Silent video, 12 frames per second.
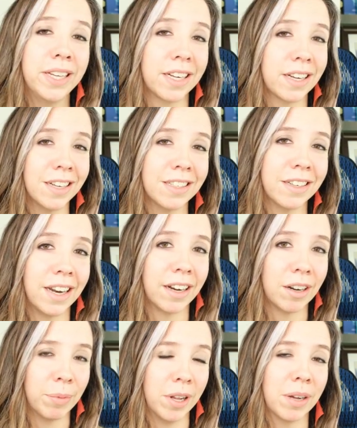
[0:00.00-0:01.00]
in a Content
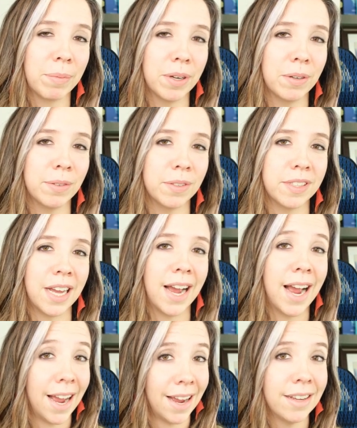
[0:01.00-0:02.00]
Hacker blog post
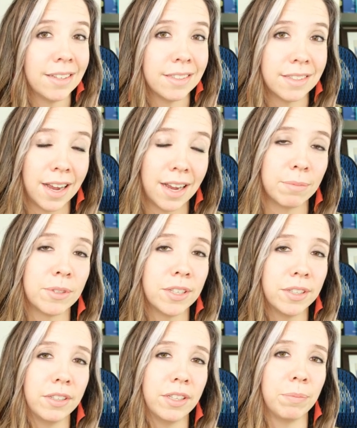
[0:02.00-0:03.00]
that has
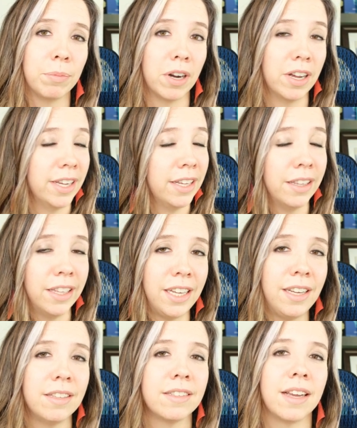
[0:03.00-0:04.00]
absolutely brought in
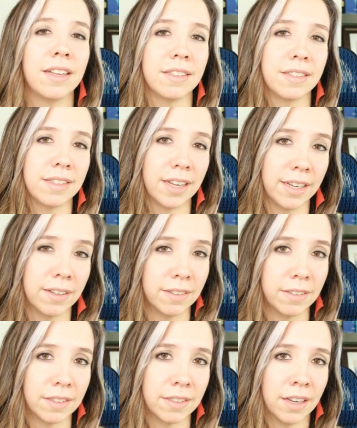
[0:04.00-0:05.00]
leads and
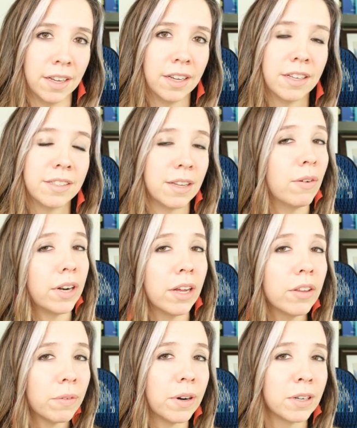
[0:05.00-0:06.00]
sales. So in
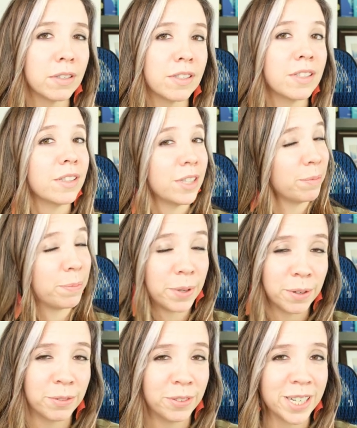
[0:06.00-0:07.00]
other words, the
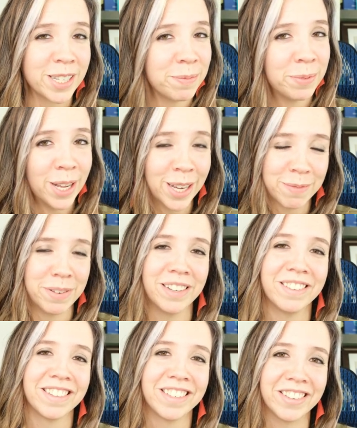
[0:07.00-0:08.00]
perfect blog
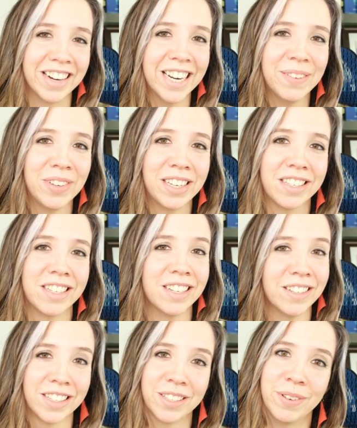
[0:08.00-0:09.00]
post, right? Because you
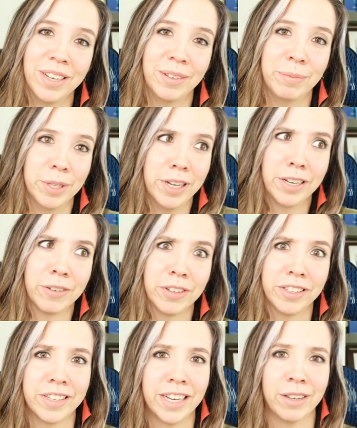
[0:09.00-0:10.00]
don't just want to blog for
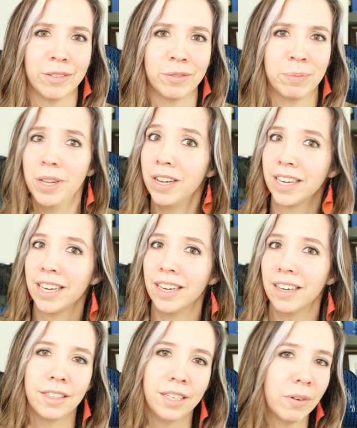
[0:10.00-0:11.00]
the sake of blogging.
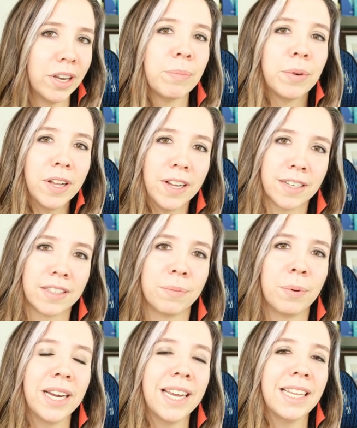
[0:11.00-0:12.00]
You want to blog to
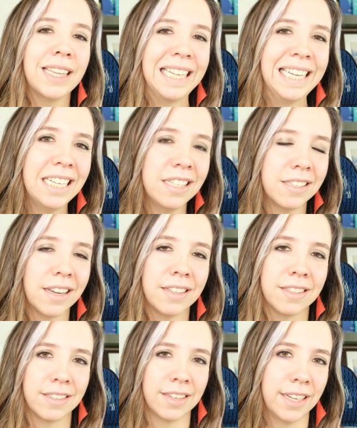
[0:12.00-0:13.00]
bring in leads
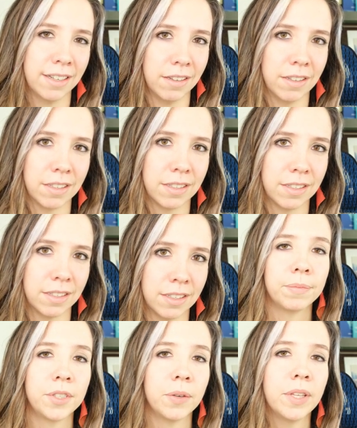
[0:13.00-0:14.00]
and sales.
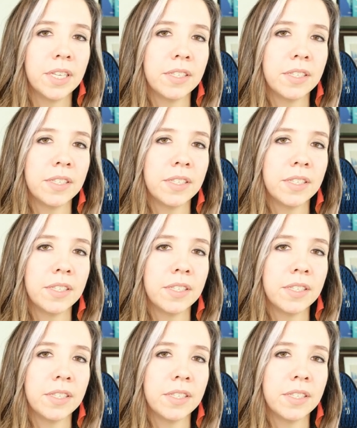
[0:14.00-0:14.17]
So